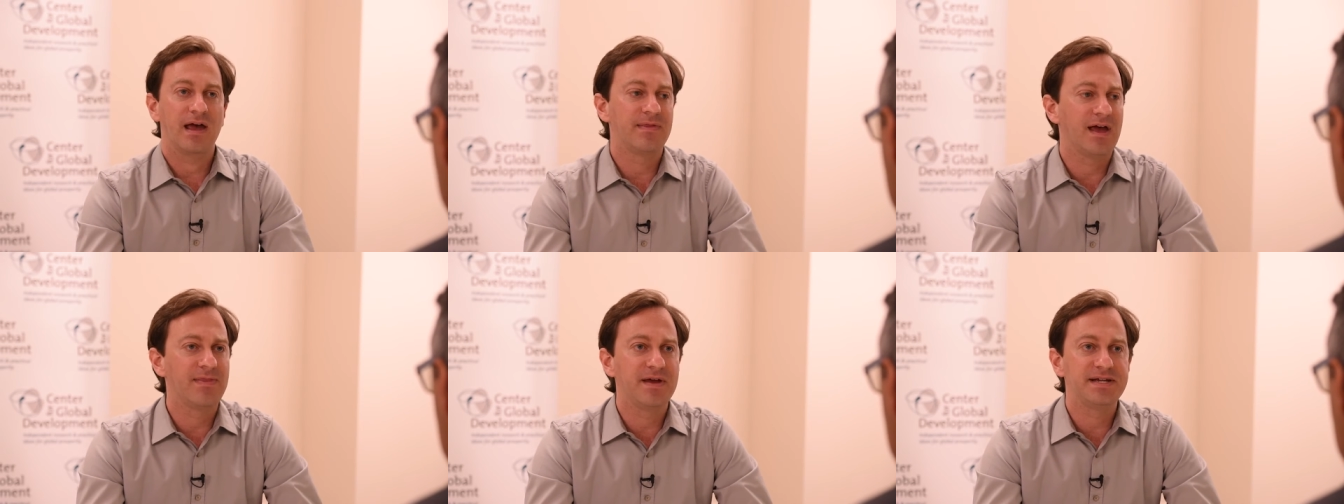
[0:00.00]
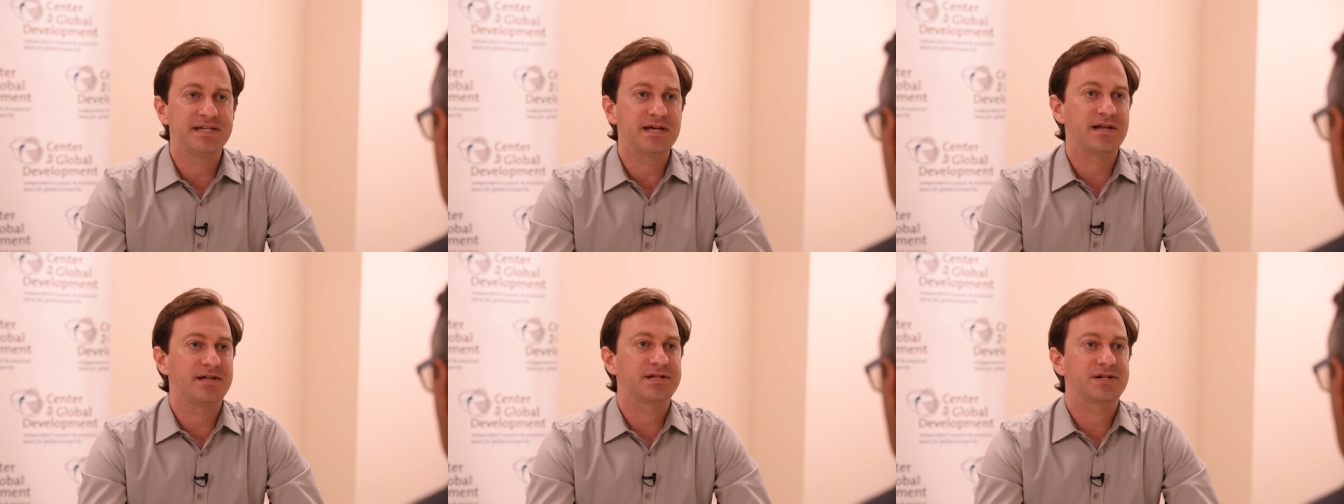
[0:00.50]
And, and they
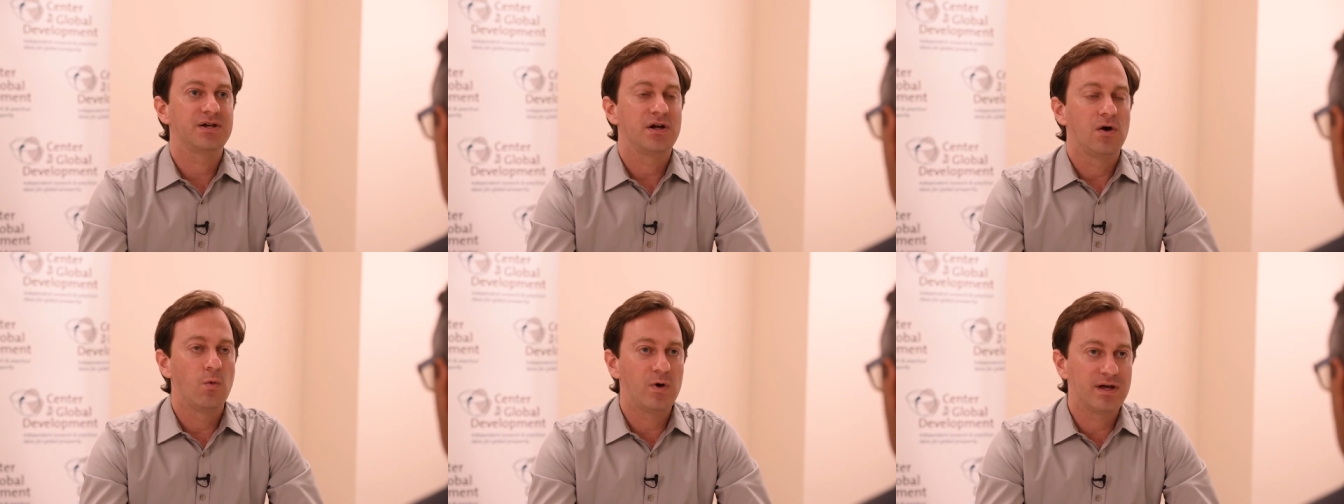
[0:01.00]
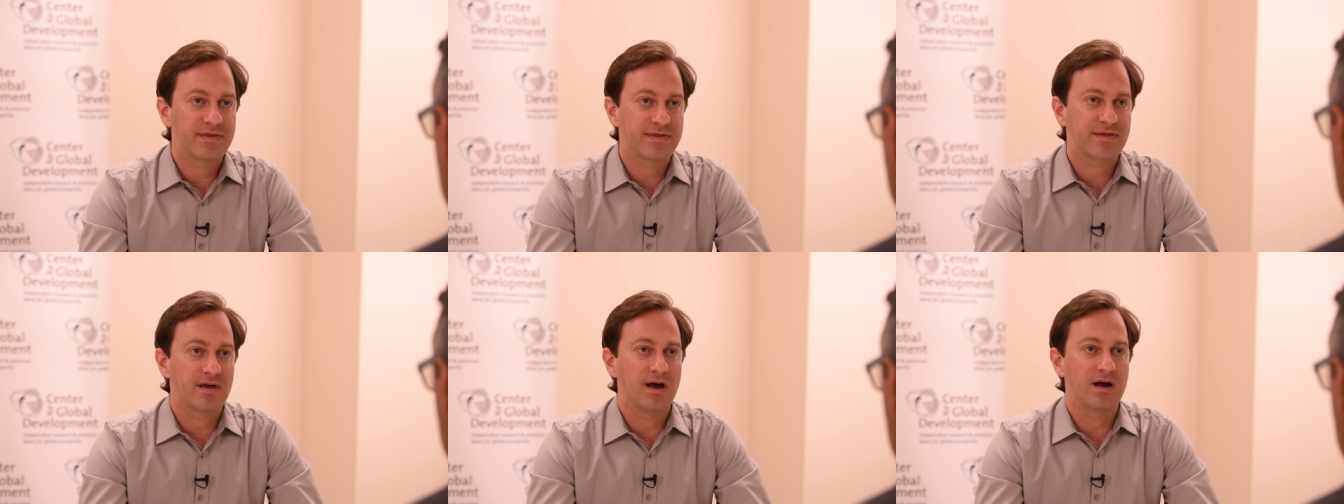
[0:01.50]
did it
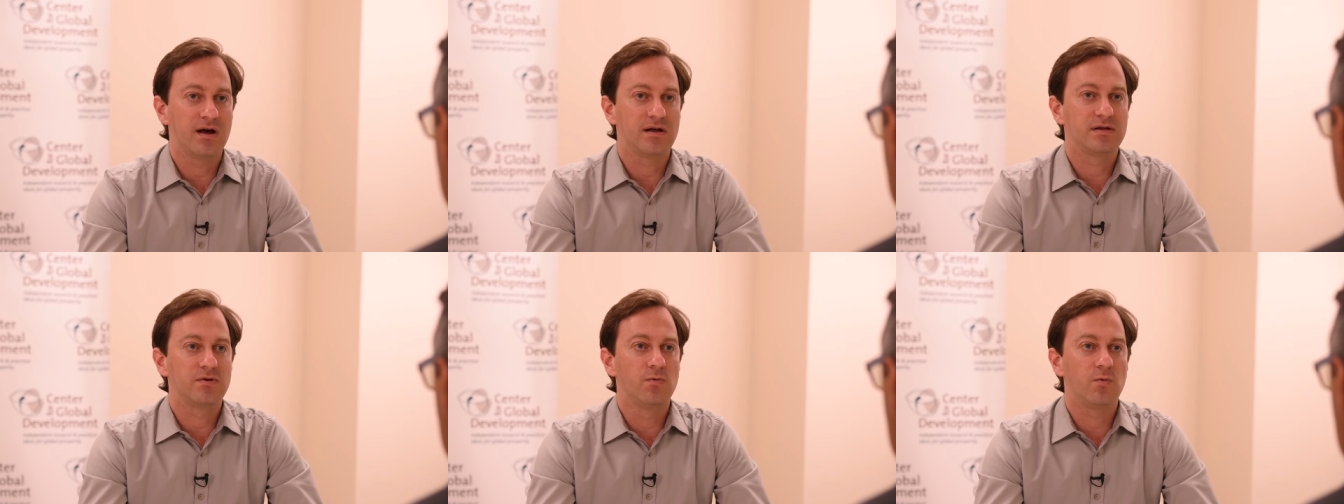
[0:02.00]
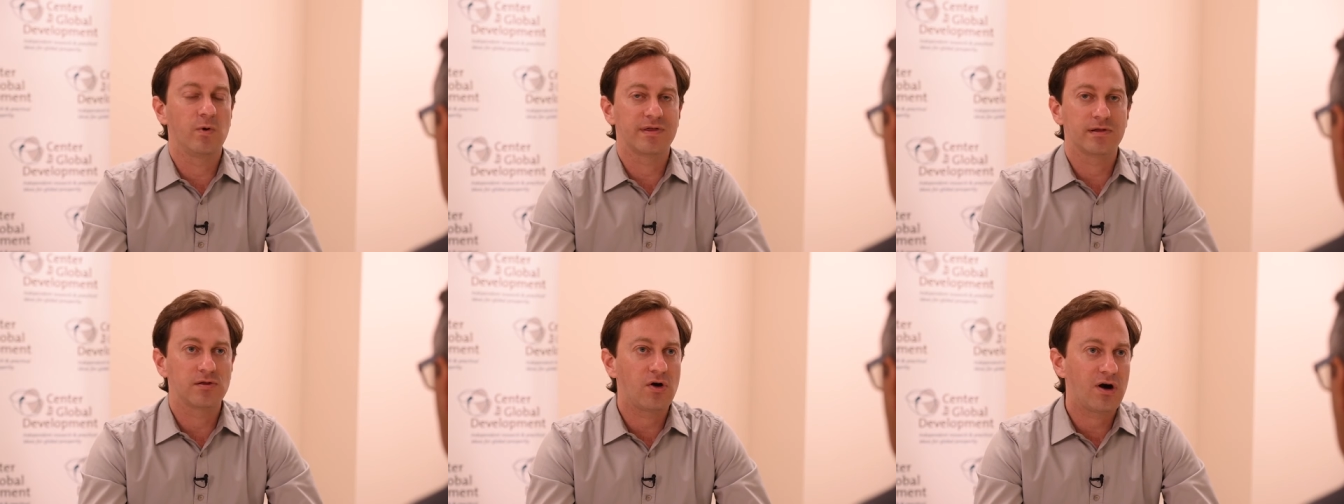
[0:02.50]
with, uh,
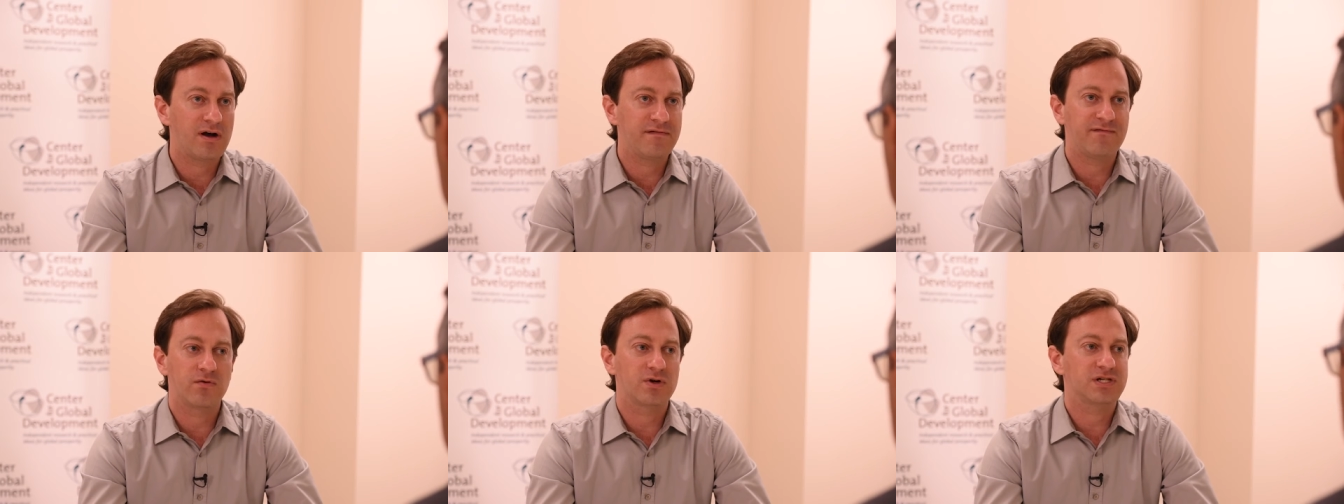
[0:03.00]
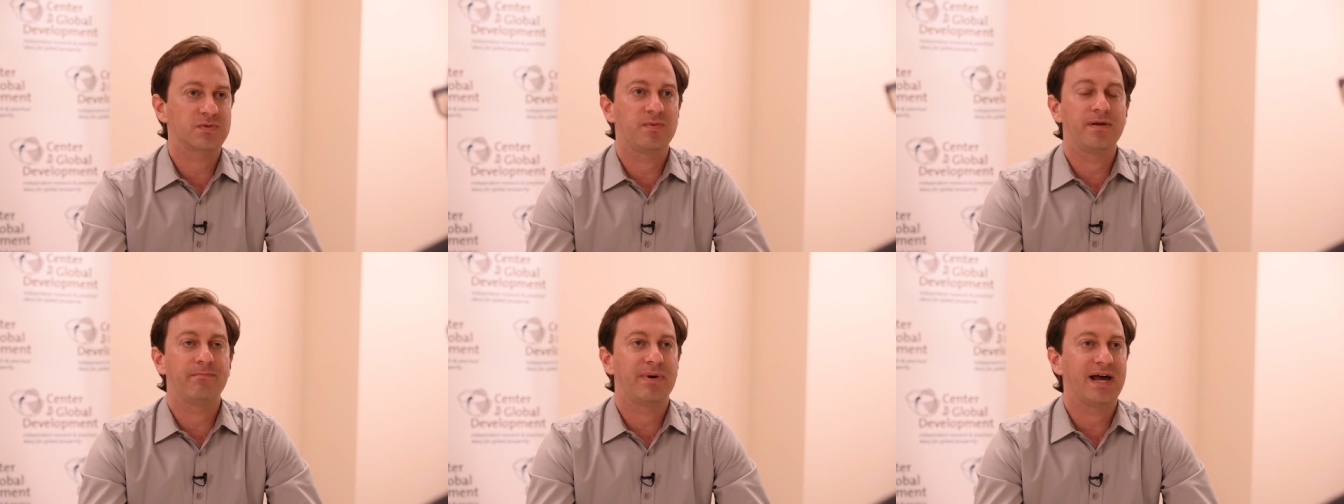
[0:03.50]
with law
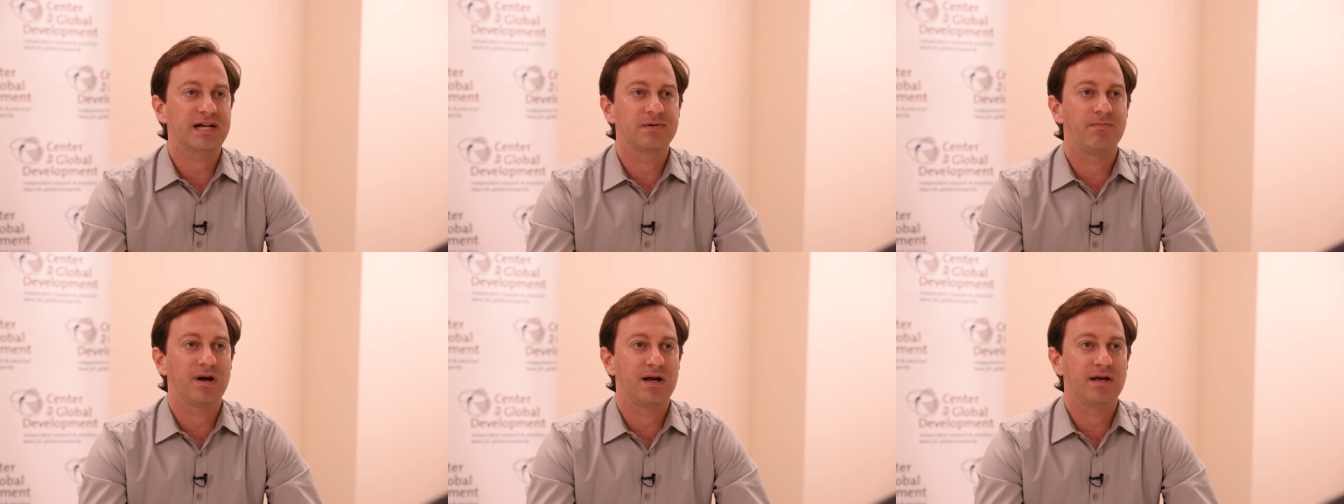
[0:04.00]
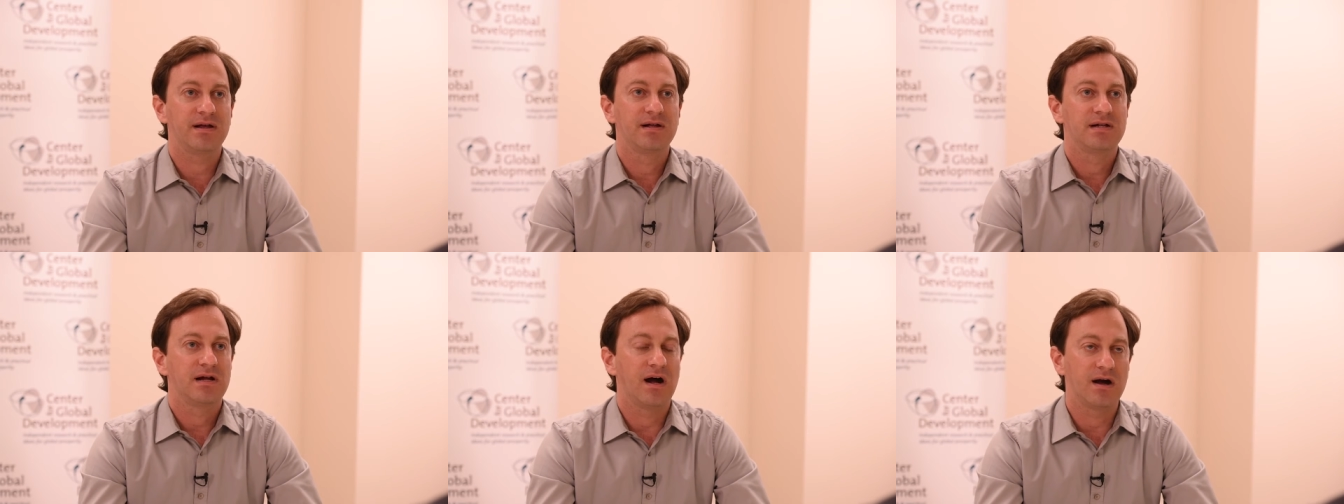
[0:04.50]
enforcement backed by
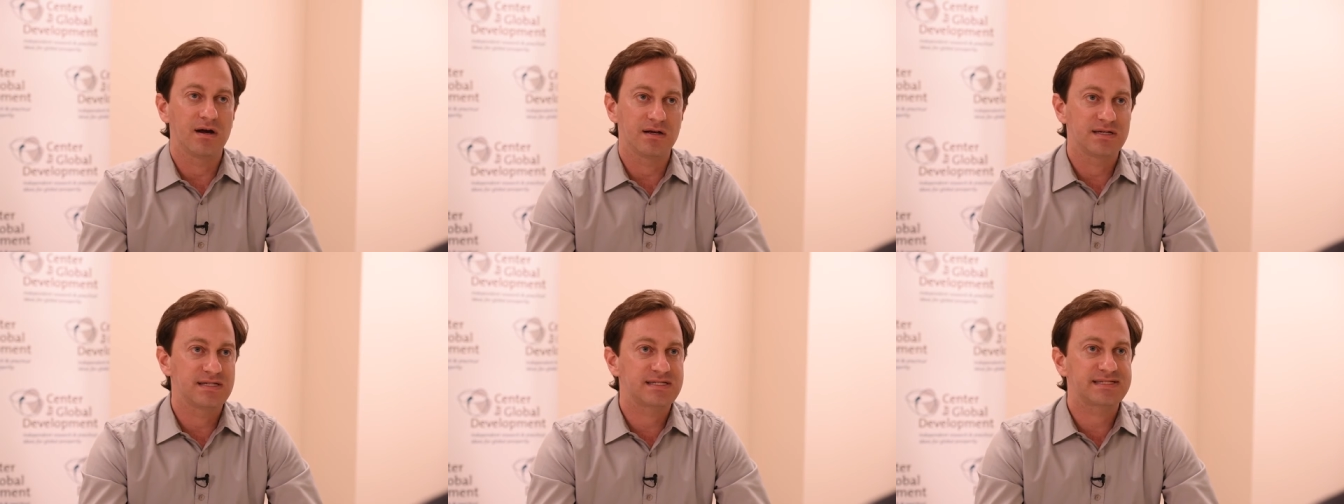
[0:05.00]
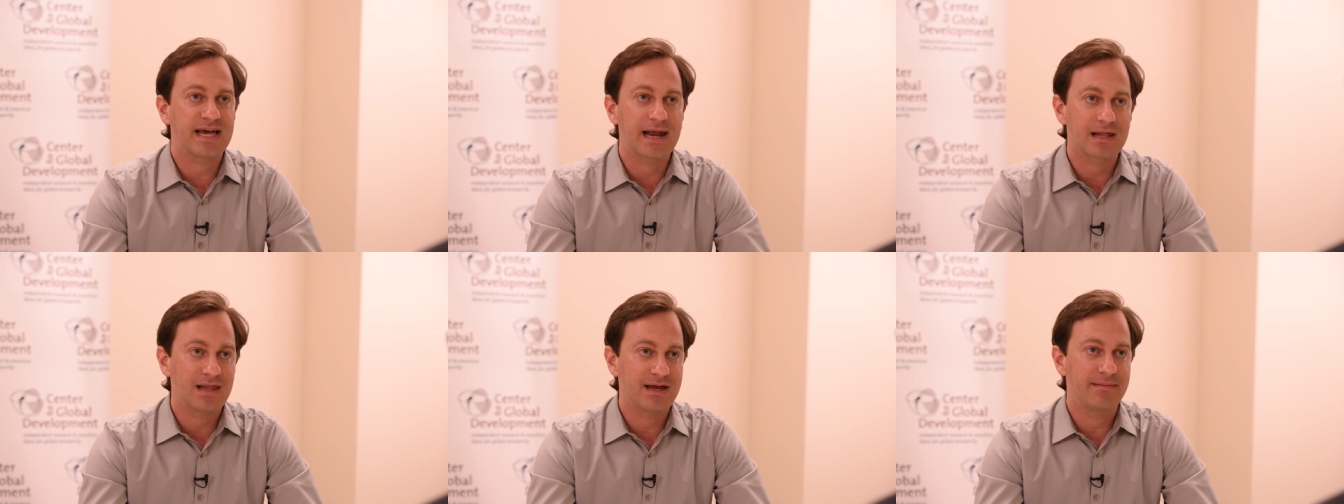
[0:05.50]
uh,
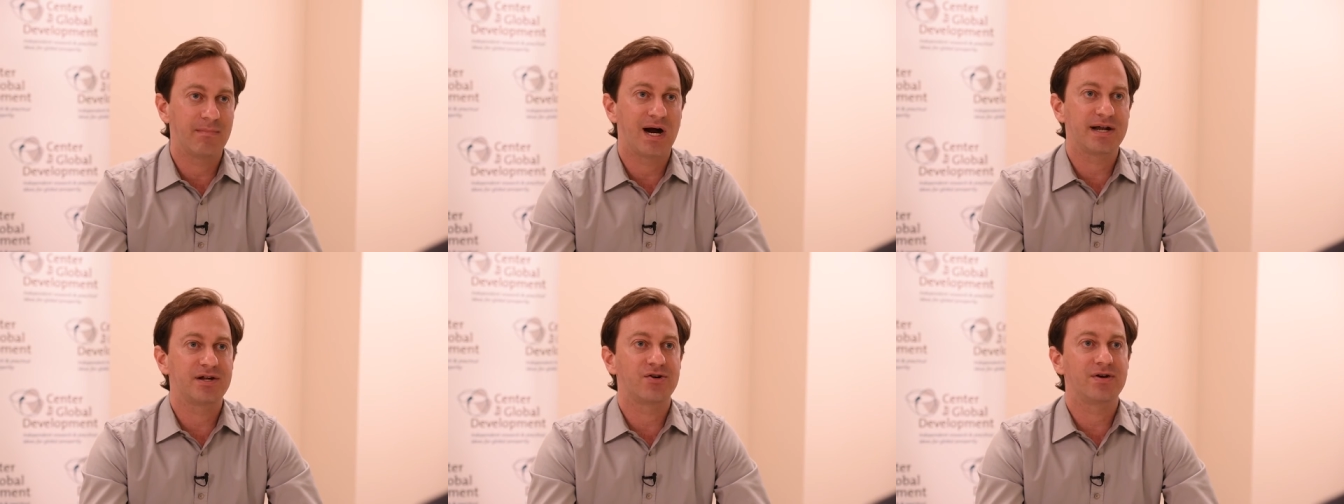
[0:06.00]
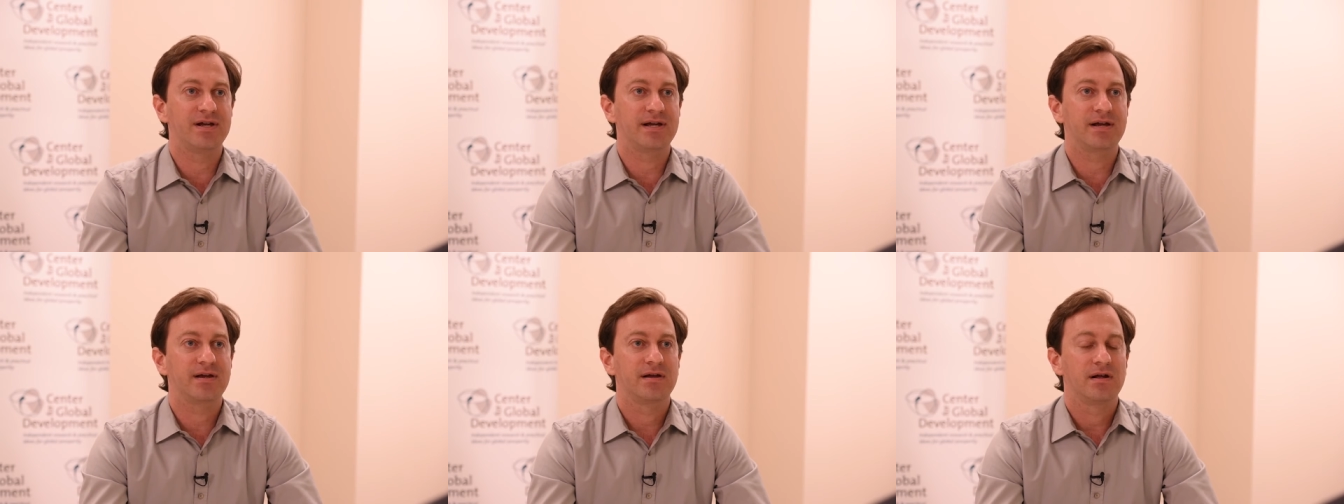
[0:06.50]
satellite
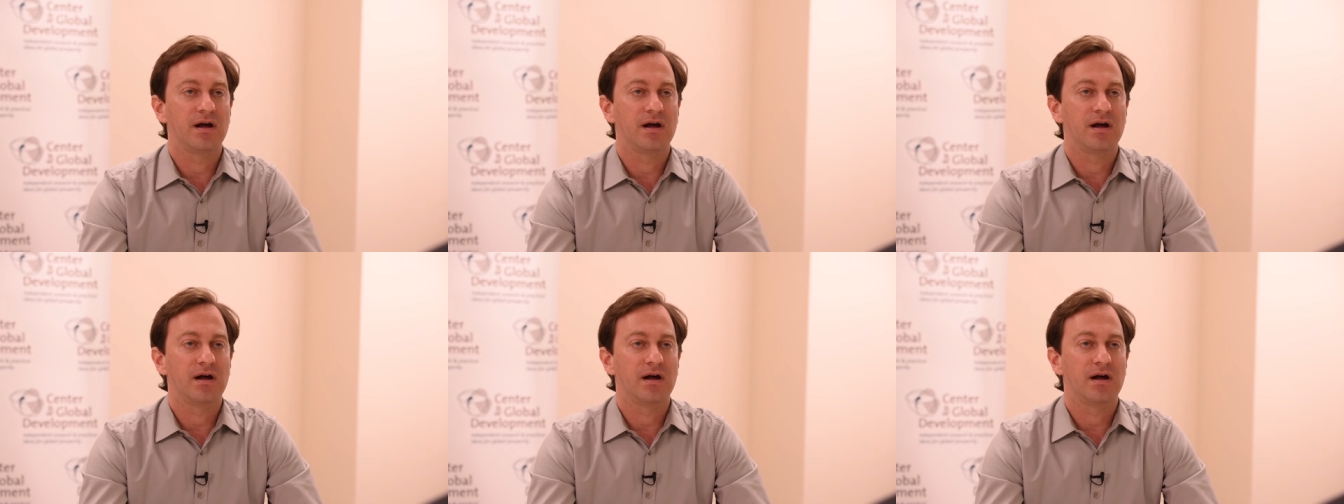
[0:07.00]
monitoring,